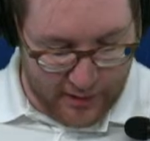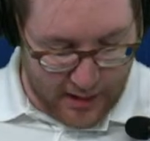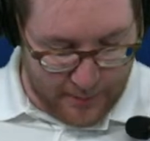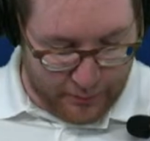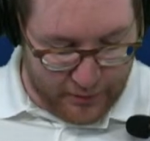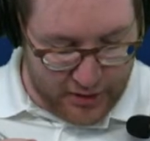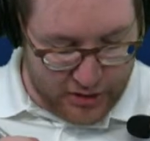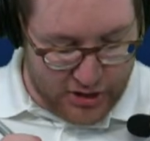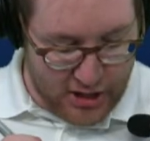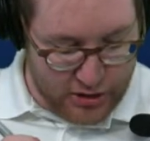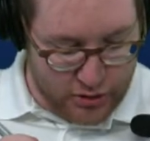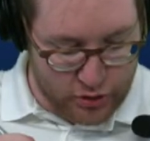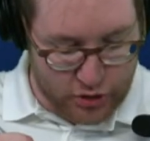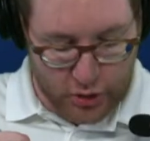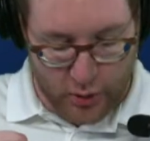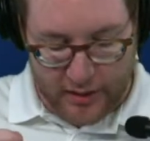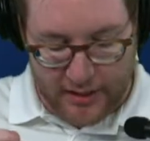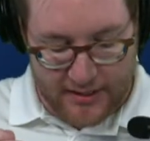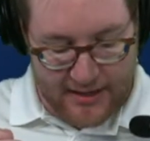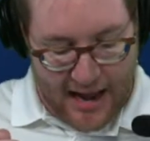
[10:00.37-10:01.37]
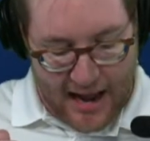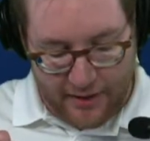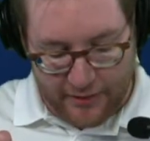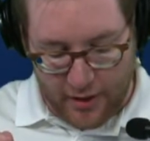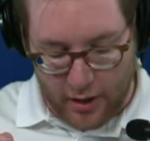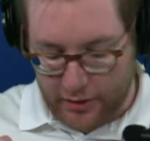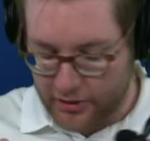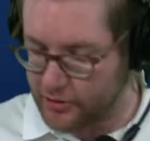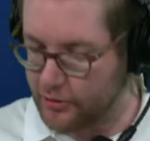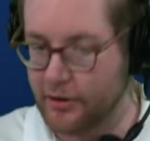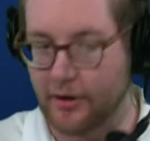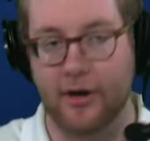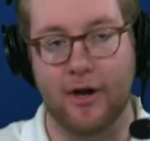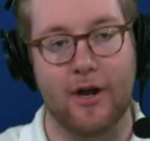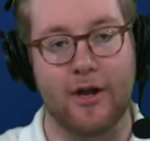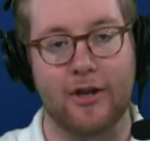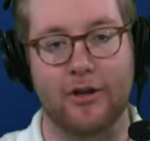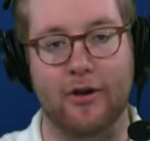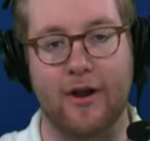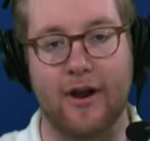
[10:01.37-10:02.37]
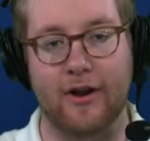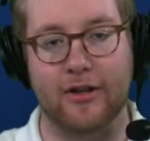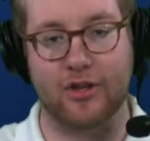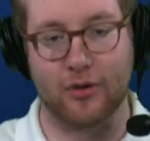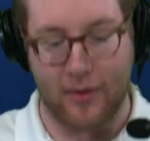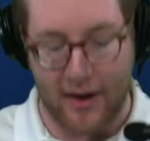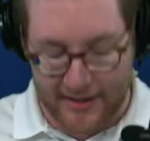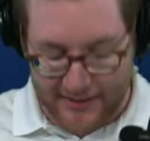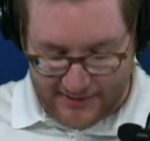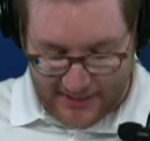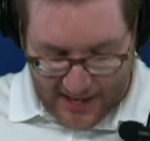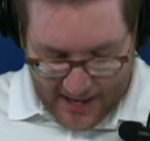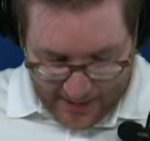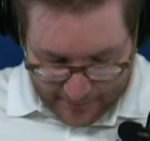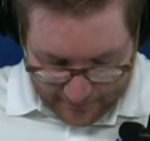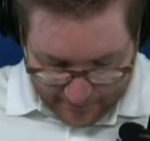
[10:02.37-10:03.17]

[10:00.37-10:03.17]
I appreciate you joining now, though. You're here at the right time.